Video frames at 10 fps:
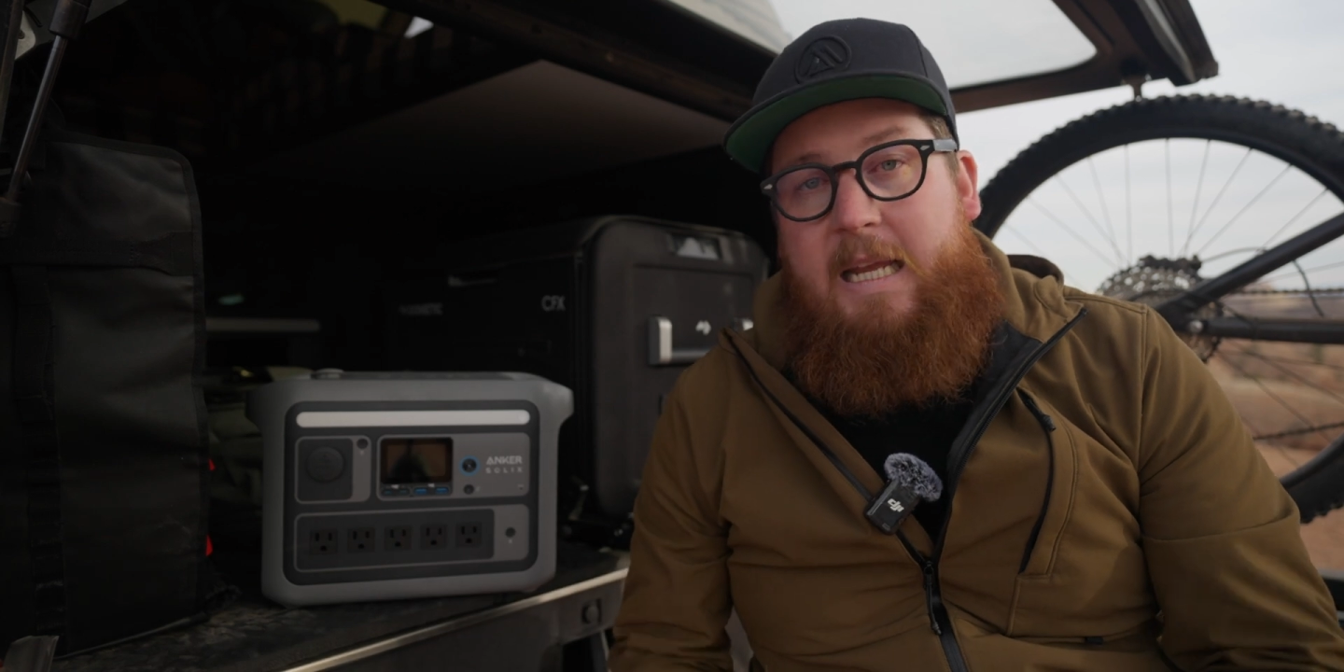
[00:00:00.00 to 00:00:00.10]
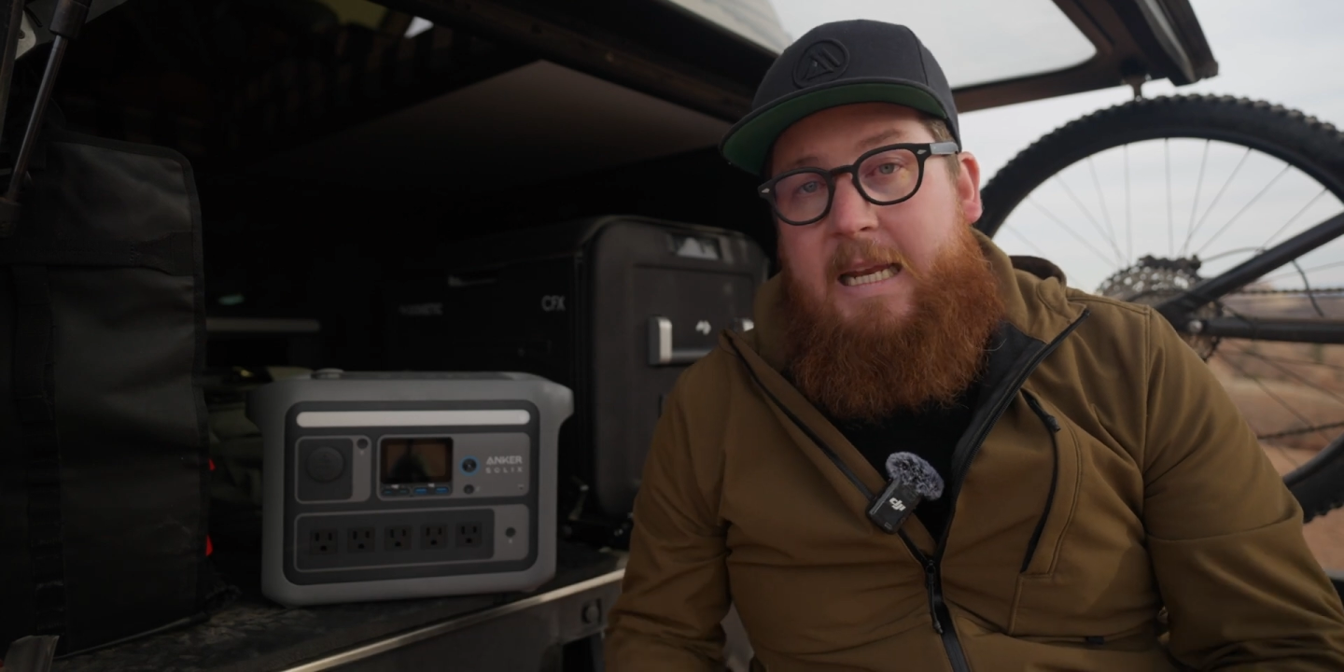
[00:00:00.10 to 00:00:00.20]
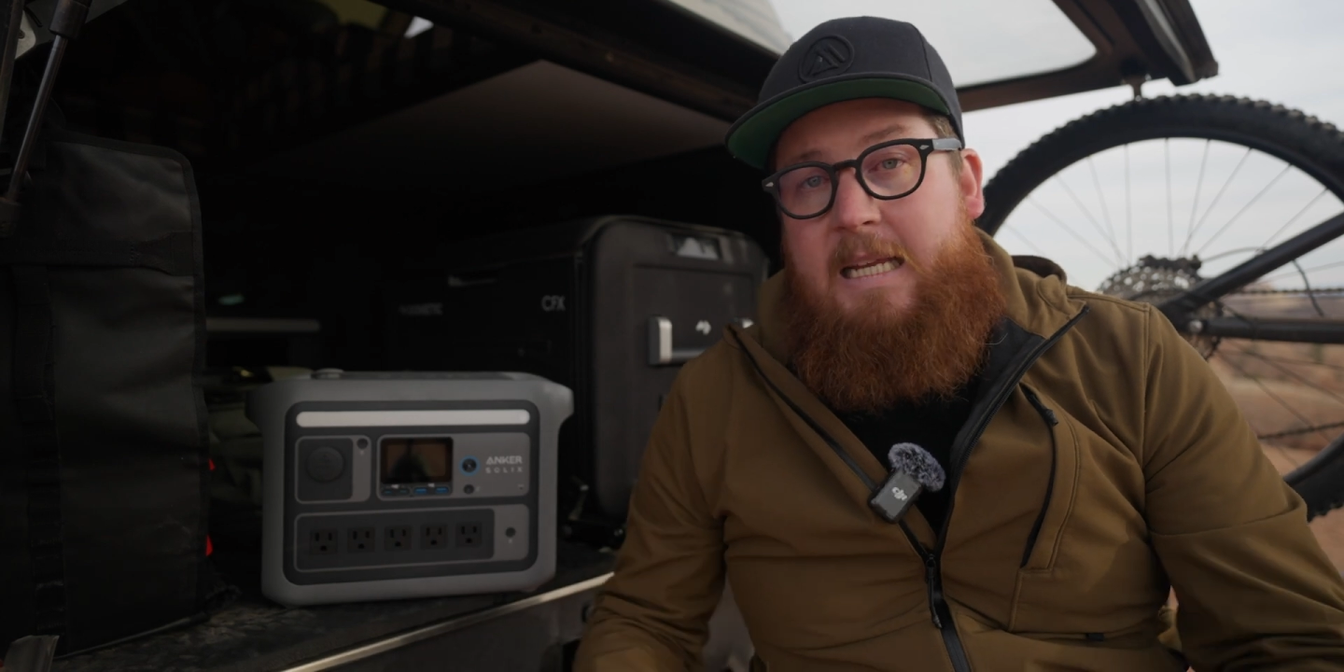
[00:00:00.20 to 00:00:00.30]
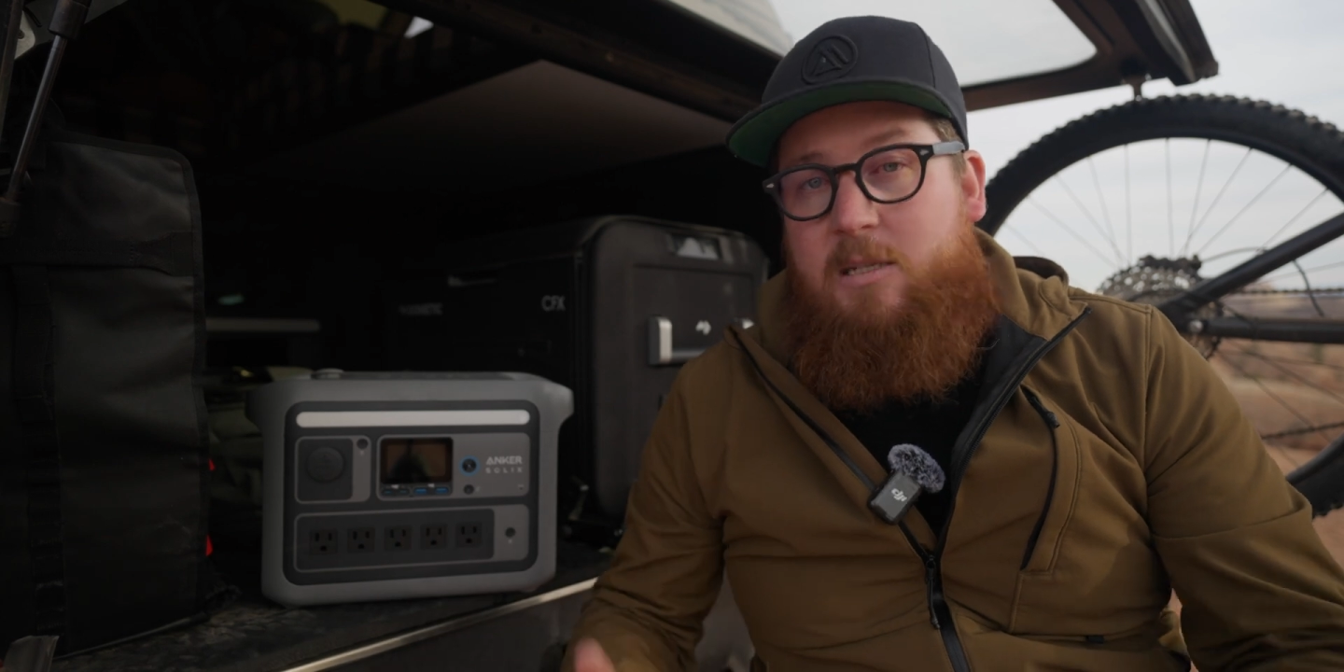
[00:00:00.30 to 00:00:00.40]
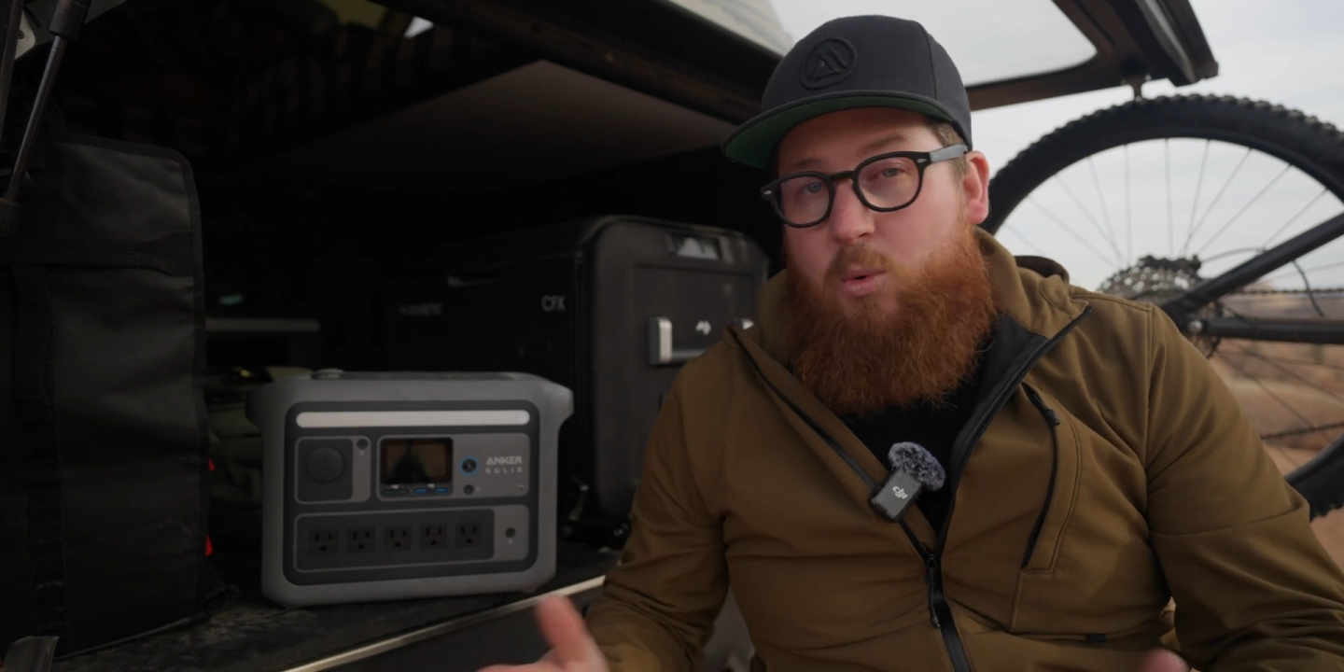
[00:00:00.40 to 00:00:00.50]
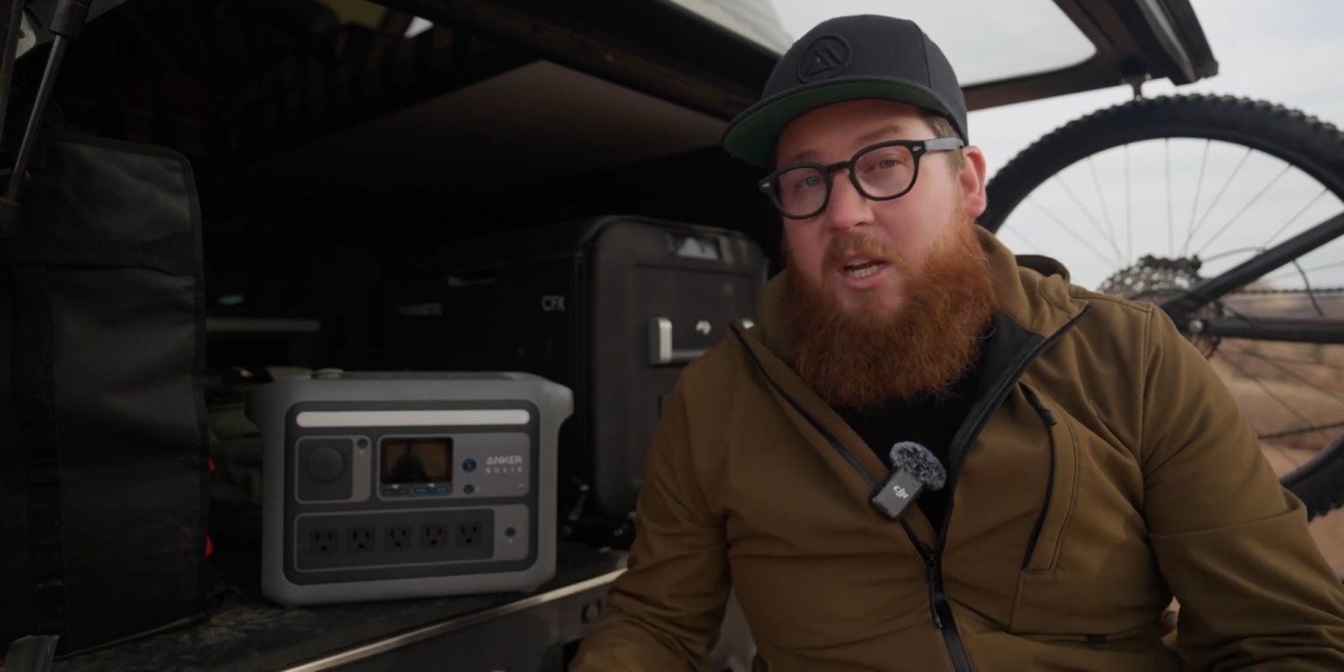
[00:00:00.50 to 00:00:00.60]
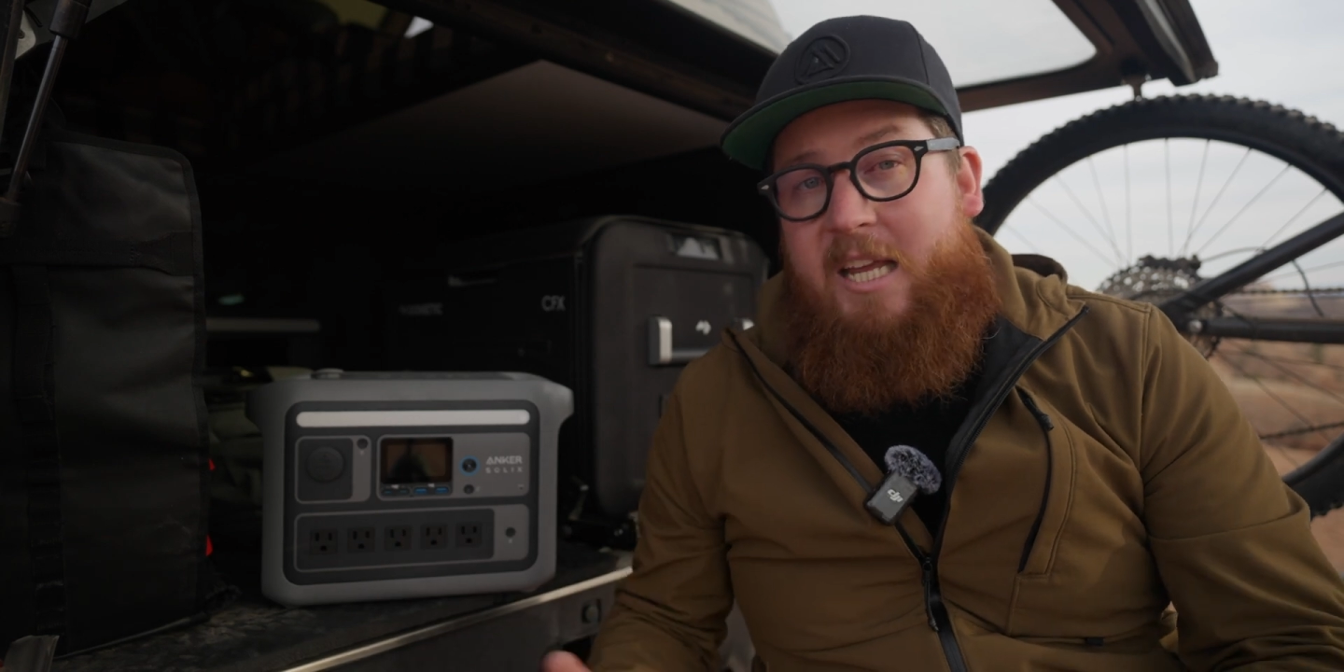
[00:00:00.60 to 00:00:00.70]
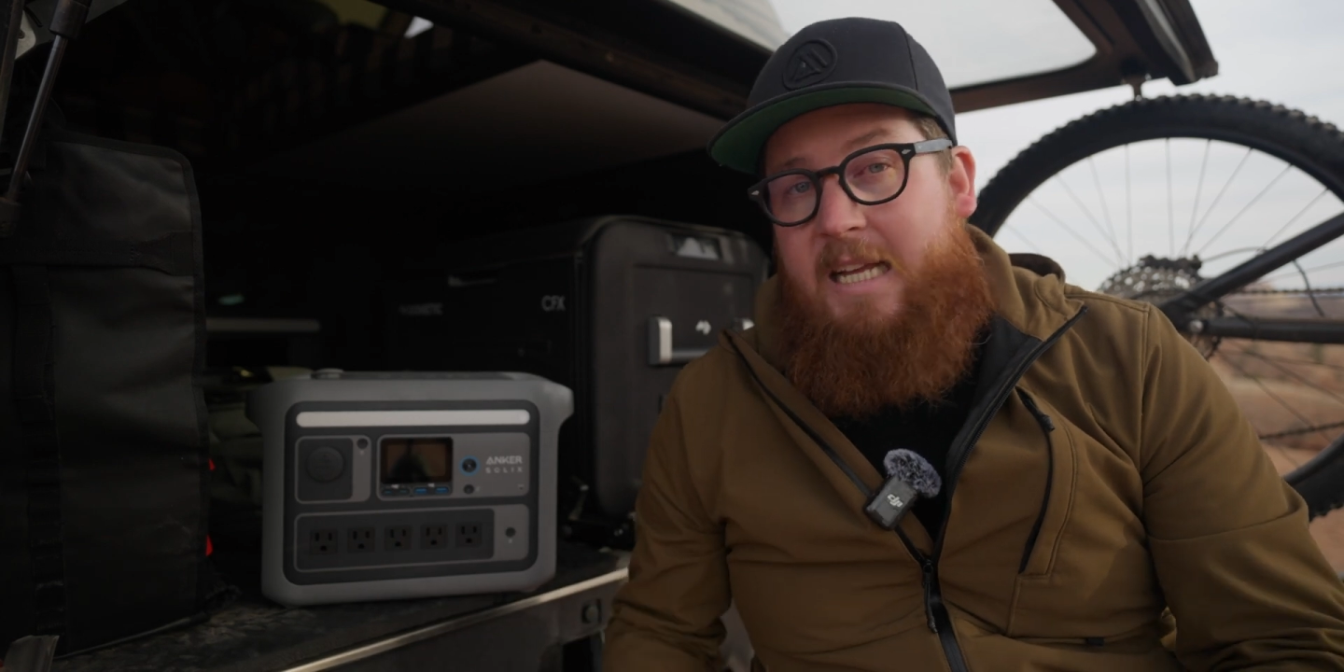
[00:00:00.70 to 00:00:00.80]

it is working